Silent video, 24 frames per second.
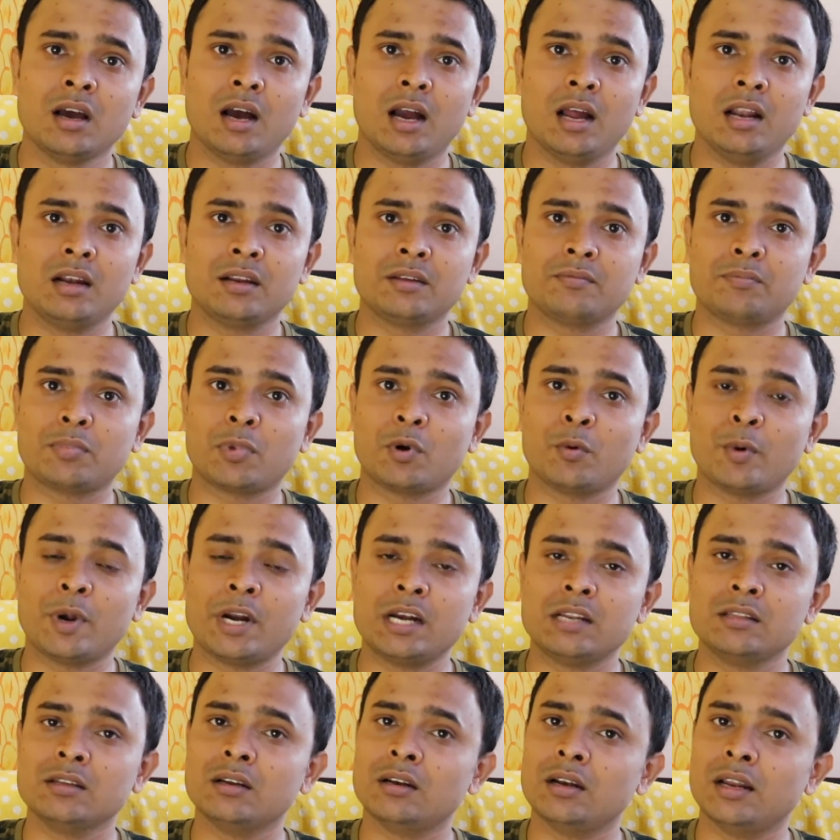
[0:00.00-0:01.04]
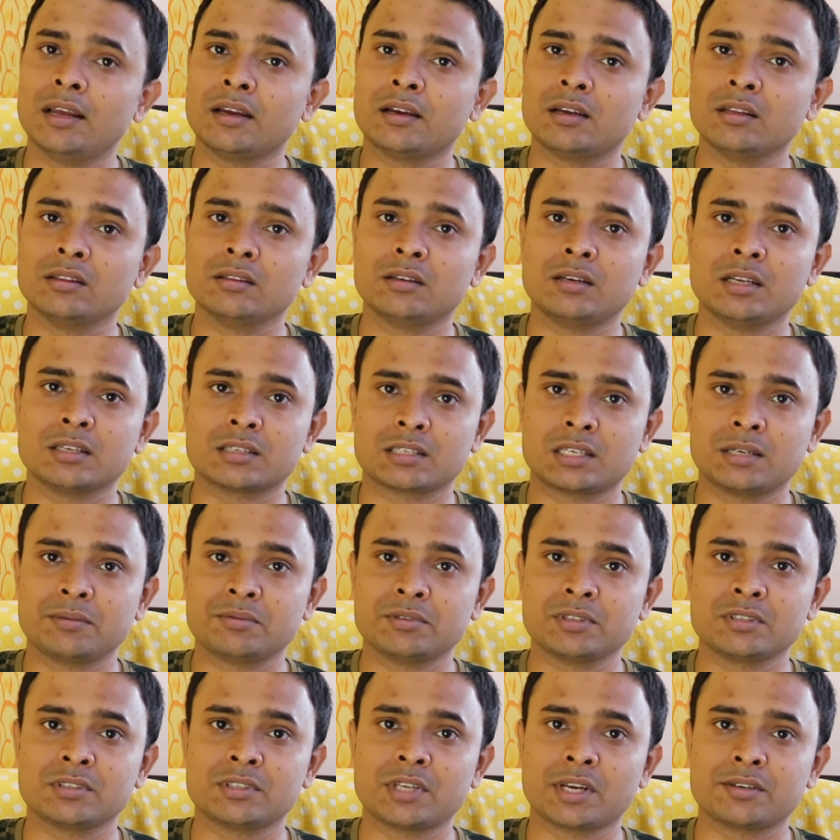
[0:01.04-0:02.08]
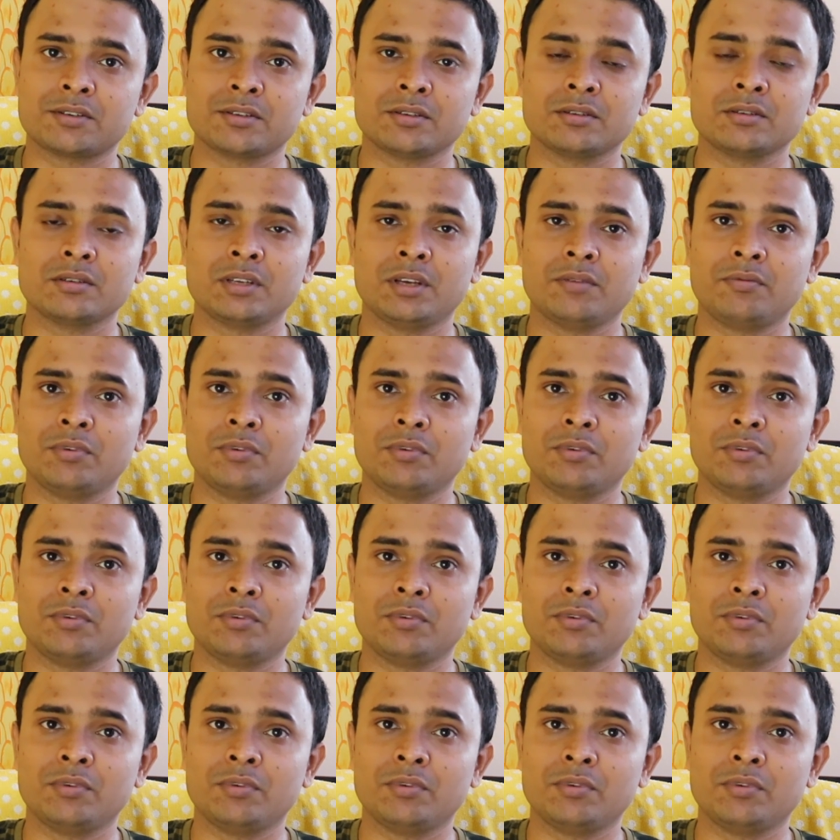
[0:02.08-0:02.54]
I'll provide the link in the description section.